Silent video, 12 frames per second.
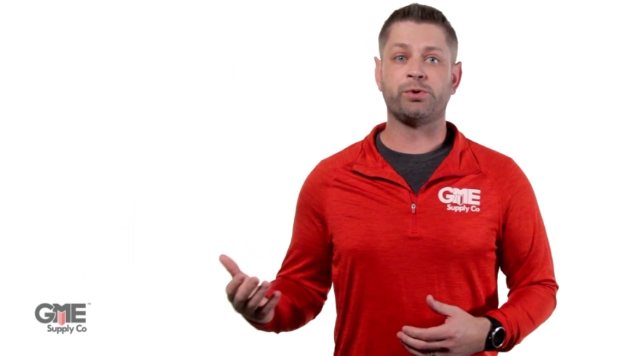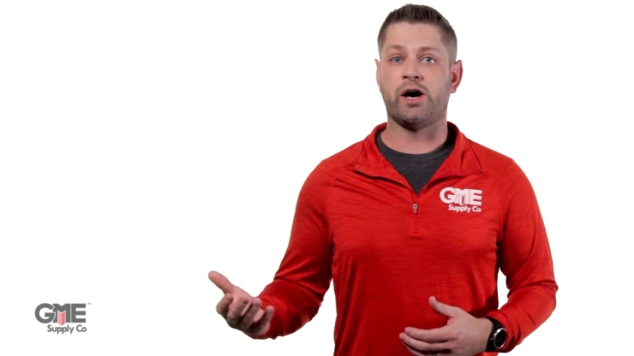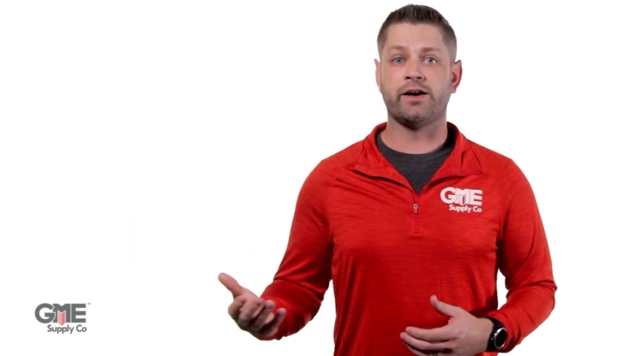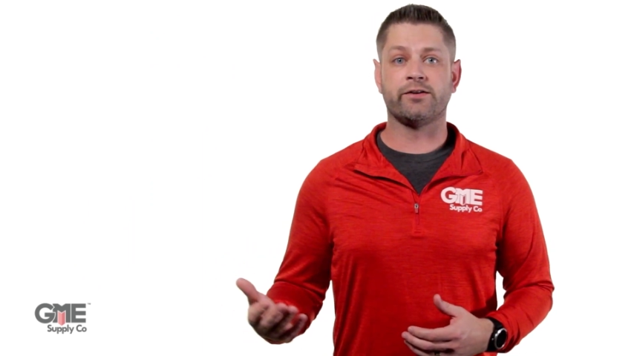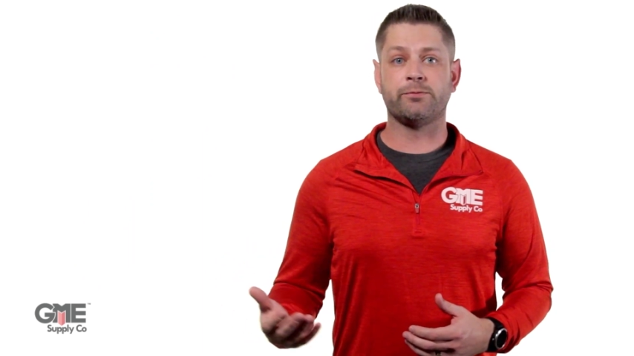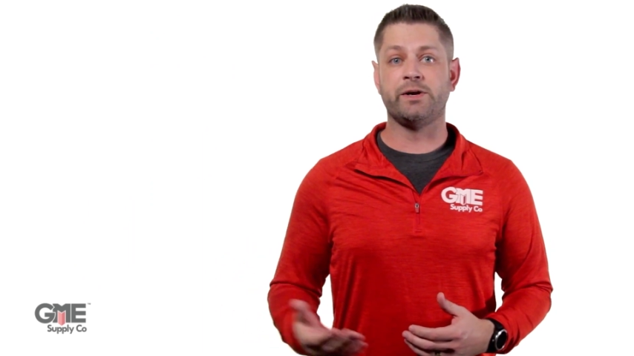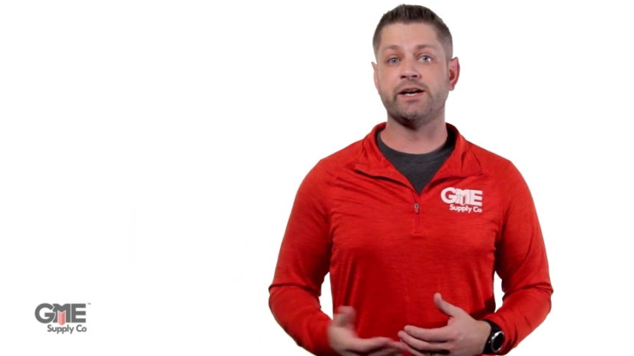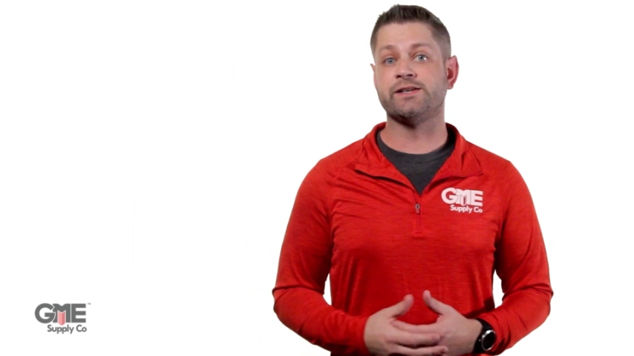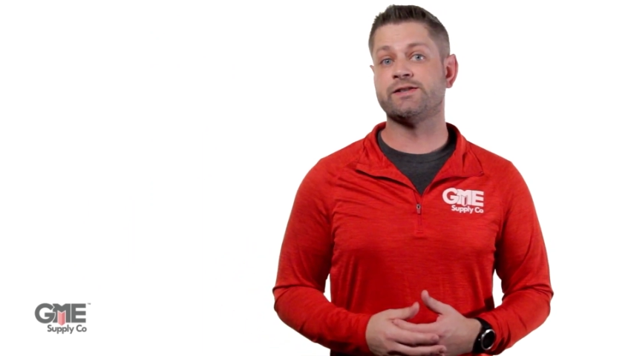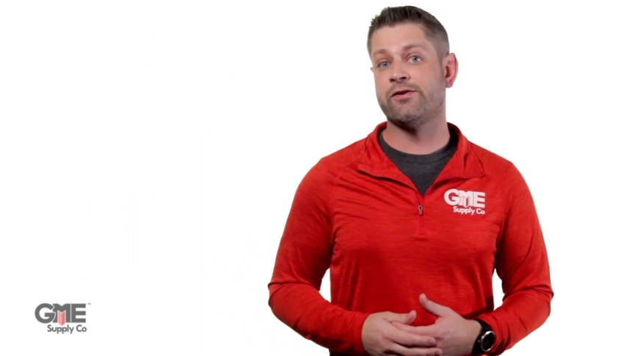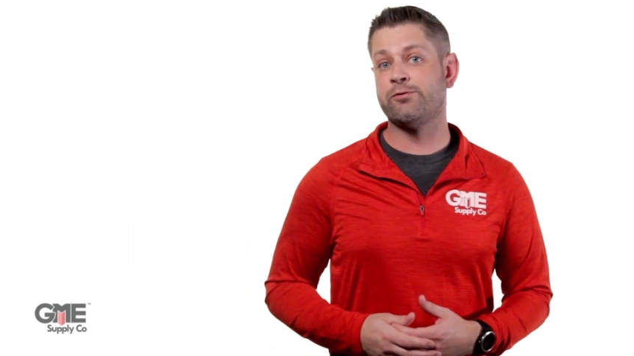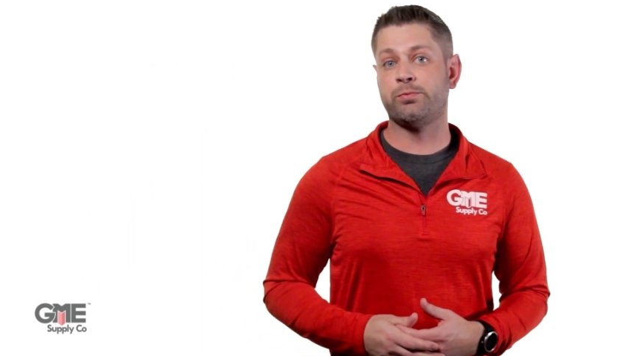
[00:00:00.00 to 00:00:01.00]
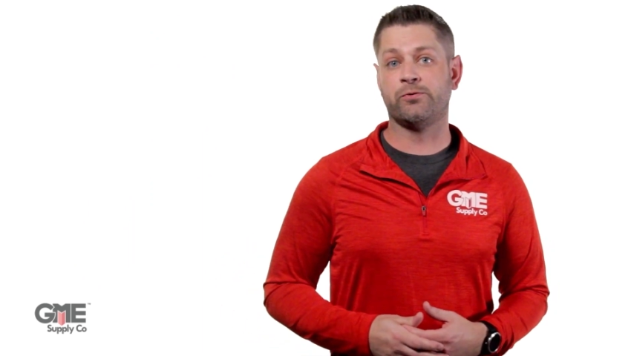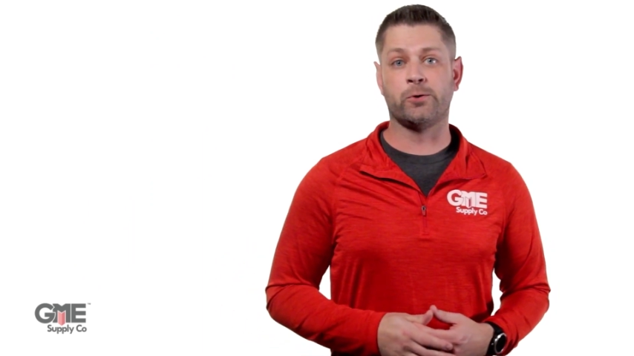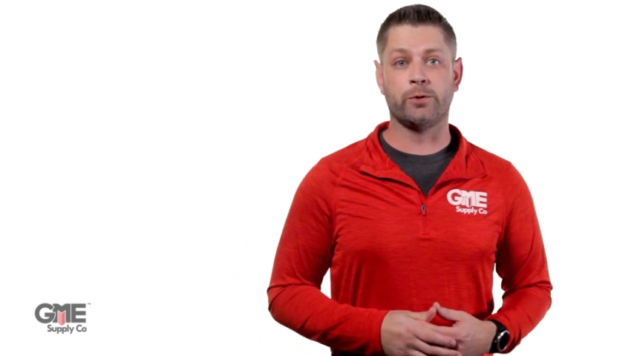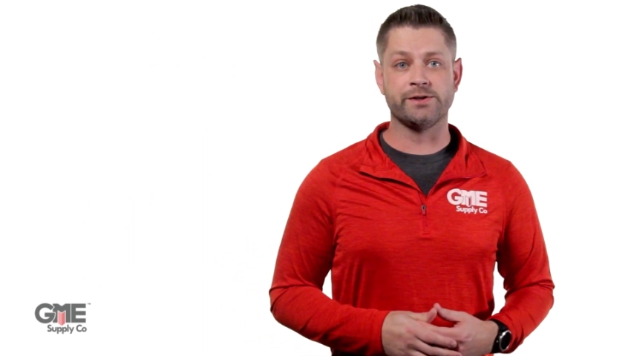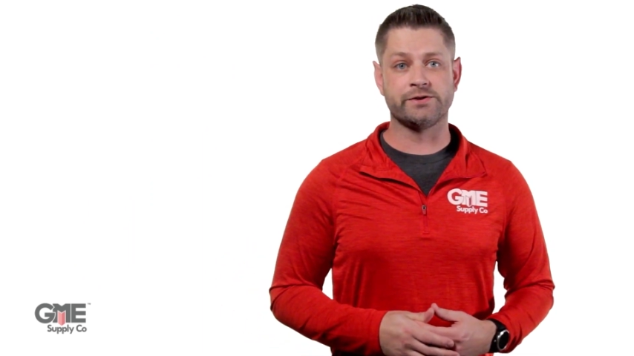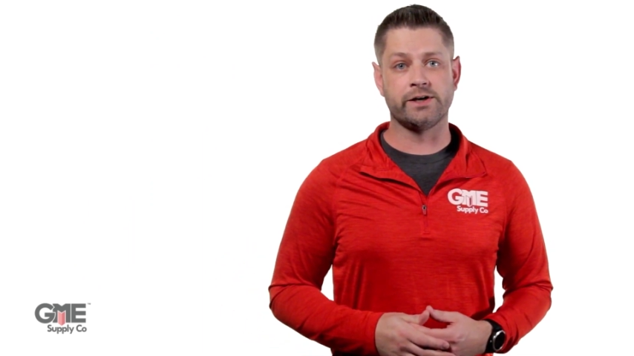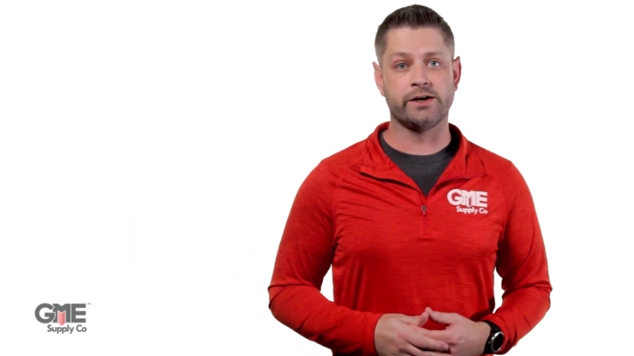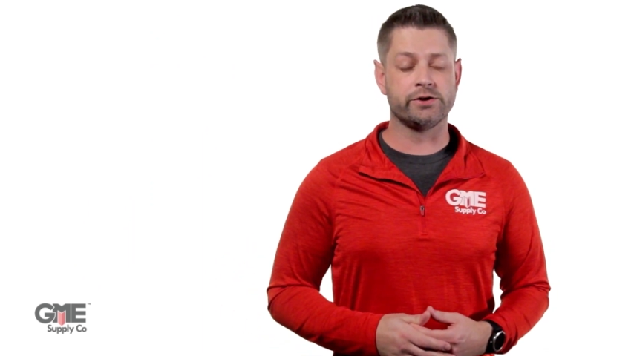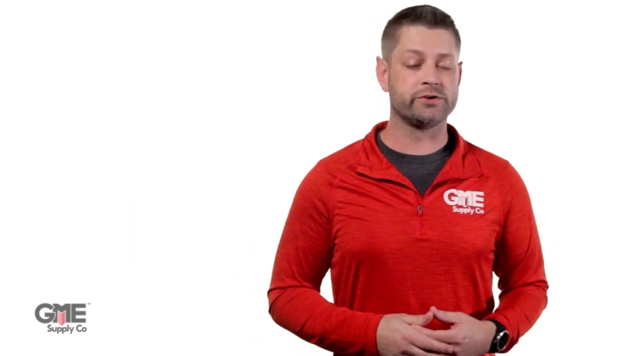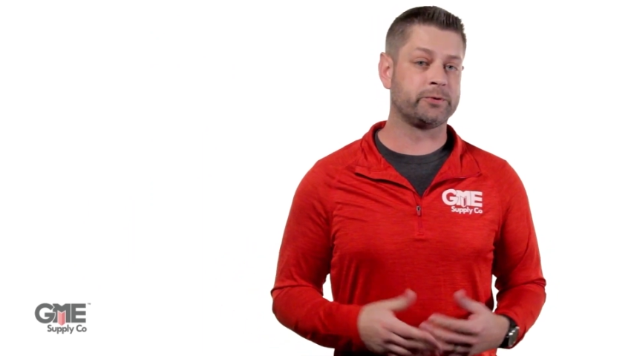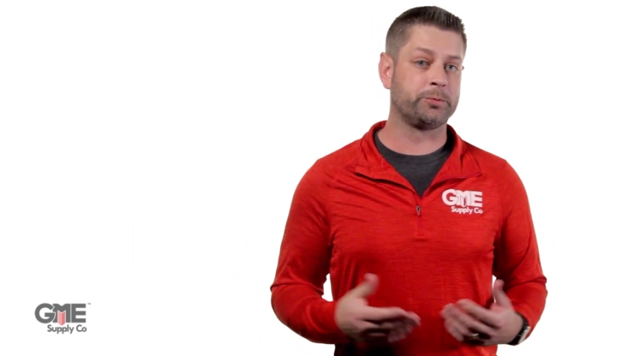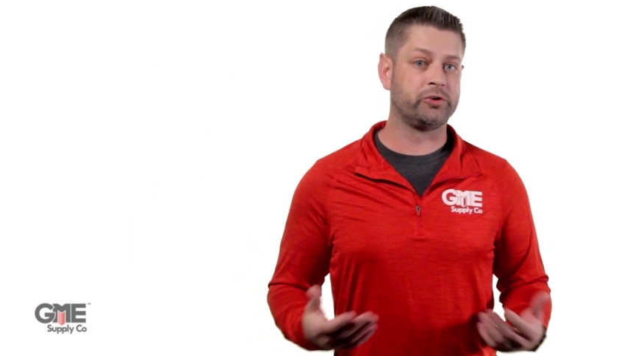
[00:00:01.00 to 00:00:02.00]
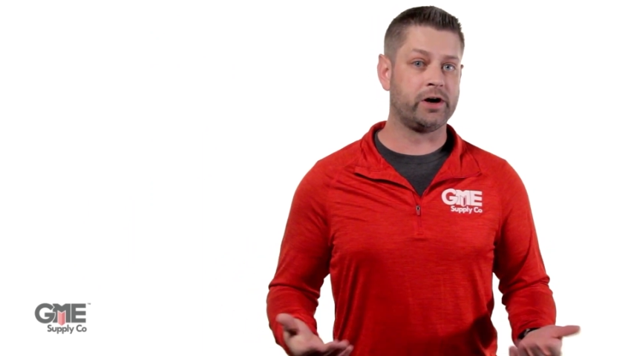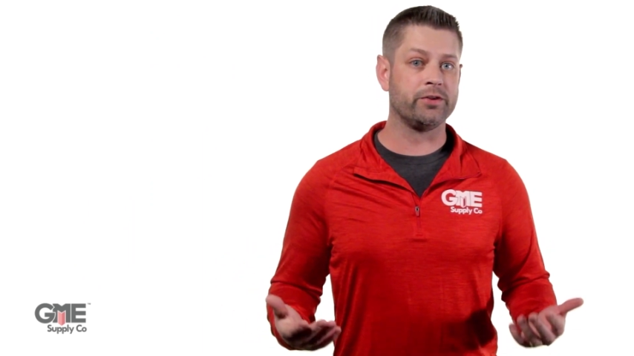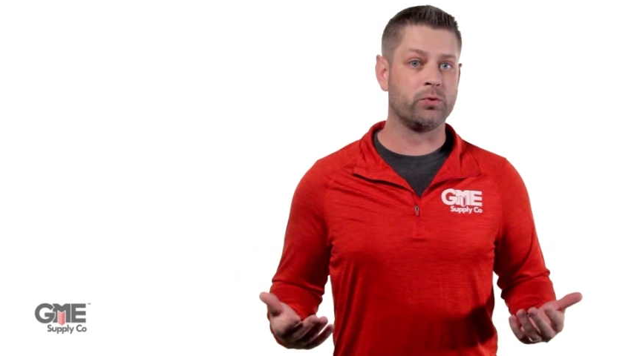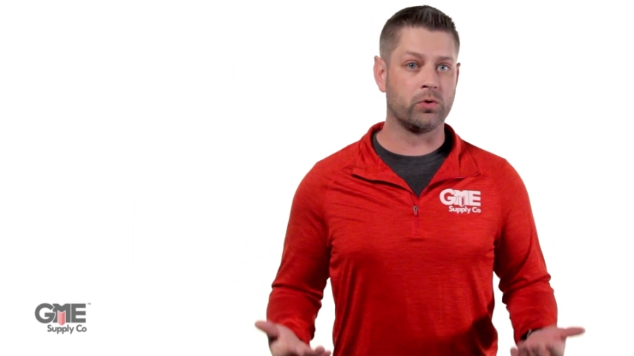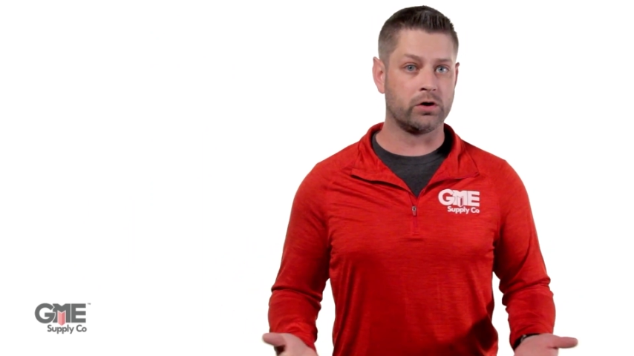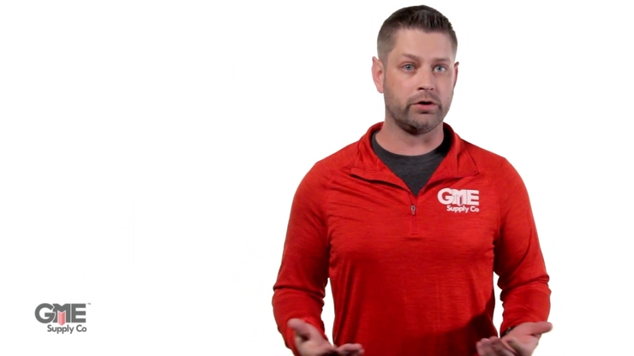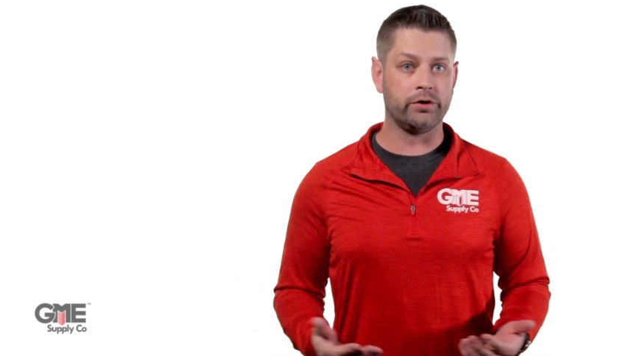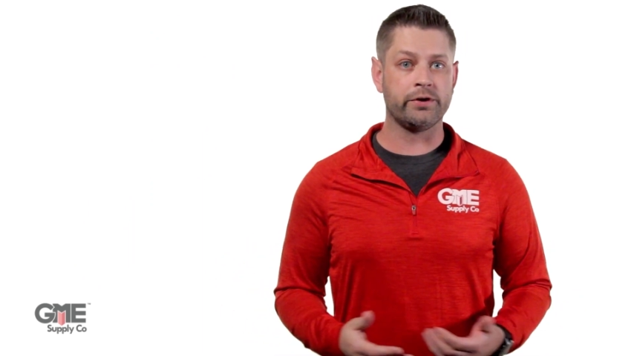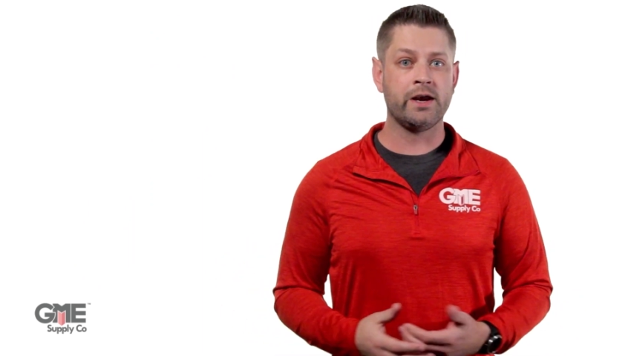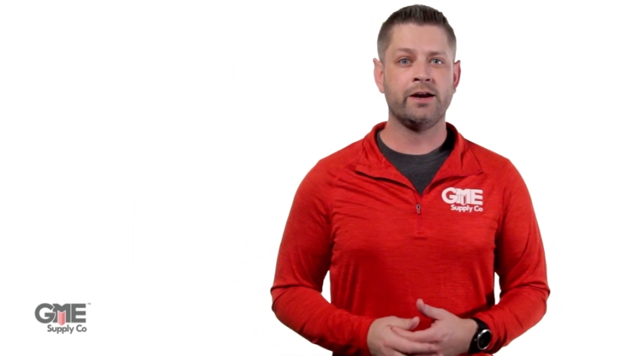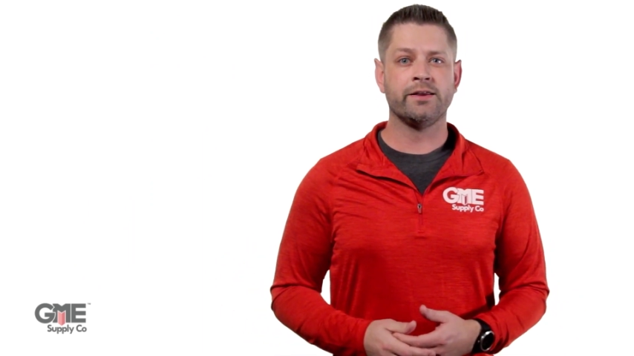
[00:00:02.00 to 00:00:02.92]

products meeting seven performance standards from around the world